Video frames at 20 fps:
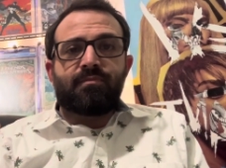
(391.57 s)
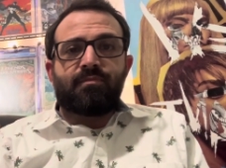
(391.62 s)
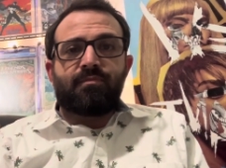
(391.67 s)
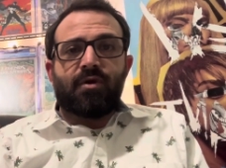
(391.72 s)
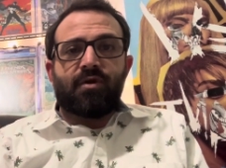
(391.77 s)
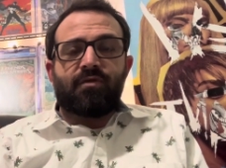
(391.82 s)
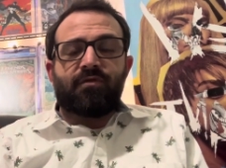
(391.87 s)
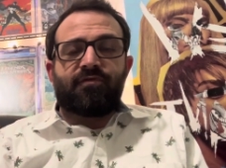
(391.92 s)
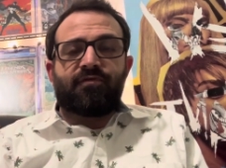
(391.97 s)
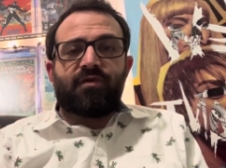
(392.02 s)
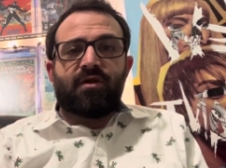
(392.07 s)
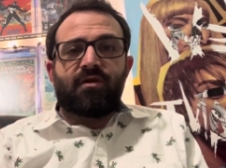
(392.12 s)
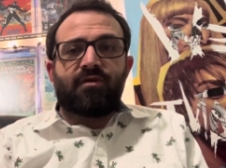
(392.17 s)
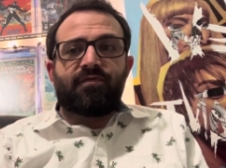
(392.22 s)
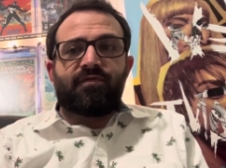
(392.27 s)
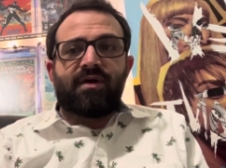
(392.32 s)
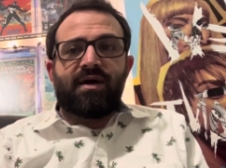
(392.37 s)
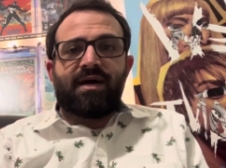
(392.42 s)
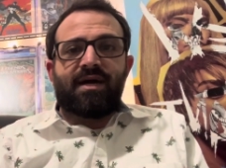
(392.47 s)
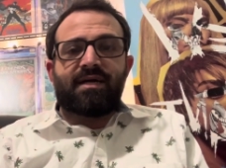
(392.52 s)
part of the Fall
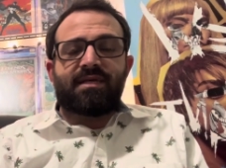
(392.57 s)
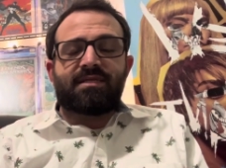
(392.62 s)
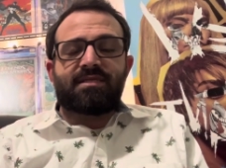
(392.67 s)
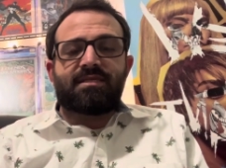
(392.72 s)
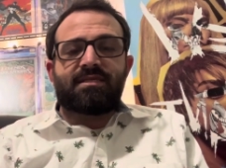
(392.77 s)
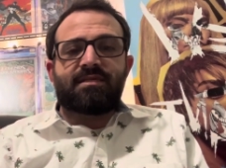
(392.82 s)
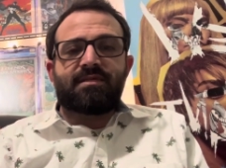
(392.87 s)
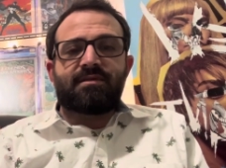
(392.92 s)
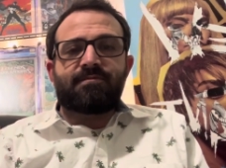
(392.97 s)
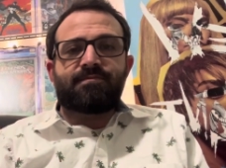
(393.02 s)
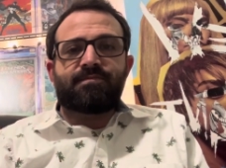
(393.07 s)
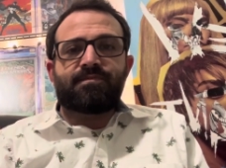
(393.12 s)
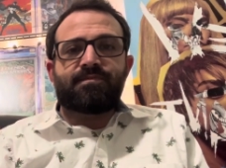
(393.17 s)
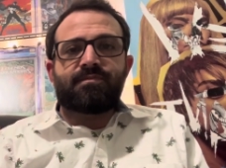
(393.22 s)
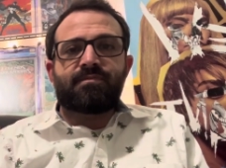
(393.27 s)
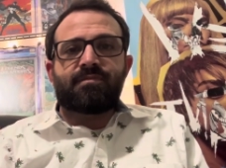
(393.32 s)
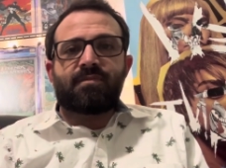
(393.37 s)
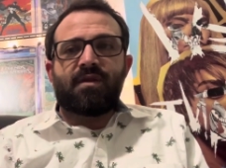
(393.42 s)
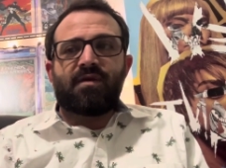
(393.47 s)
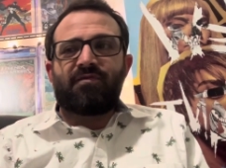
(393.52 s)
of X,
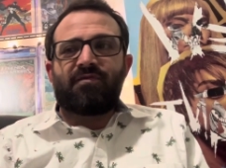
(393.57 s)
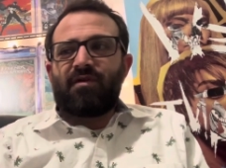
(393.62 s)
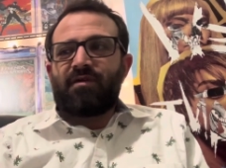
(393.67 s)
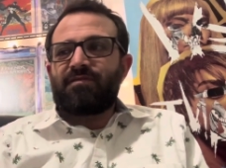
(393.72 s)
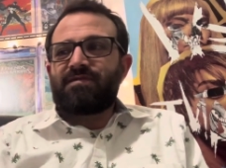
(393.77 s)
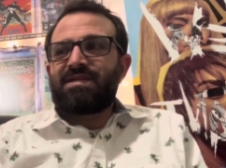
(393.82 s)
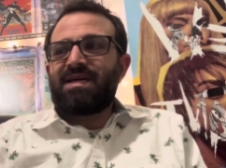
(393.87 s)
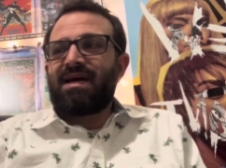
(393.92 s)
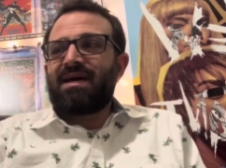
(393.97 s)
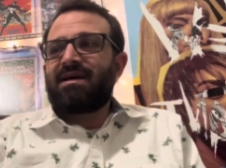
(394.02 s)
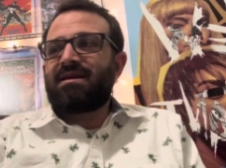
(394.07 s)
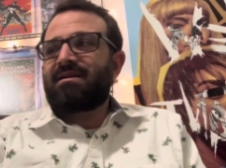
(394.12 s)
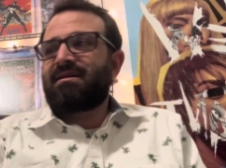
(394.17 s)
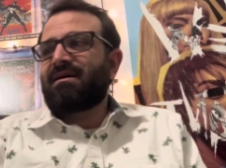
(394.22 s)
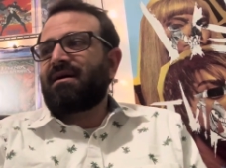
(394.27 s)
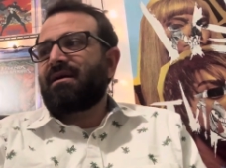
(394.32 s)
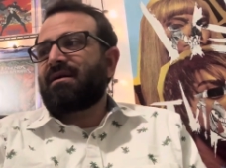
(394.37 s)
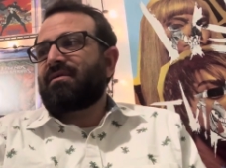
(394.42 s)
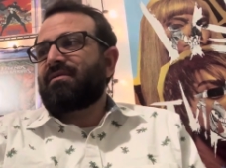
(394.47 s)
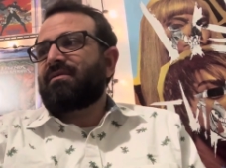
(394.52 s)
Fall of 10,
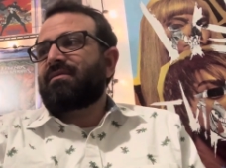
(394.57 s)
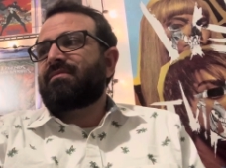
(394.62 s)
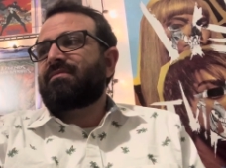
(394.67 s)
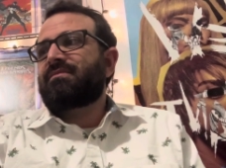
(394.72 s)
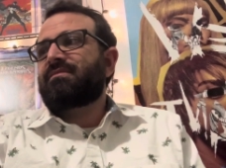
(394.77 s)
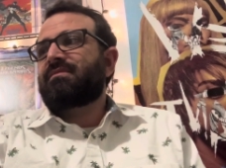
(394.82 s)
I don't know.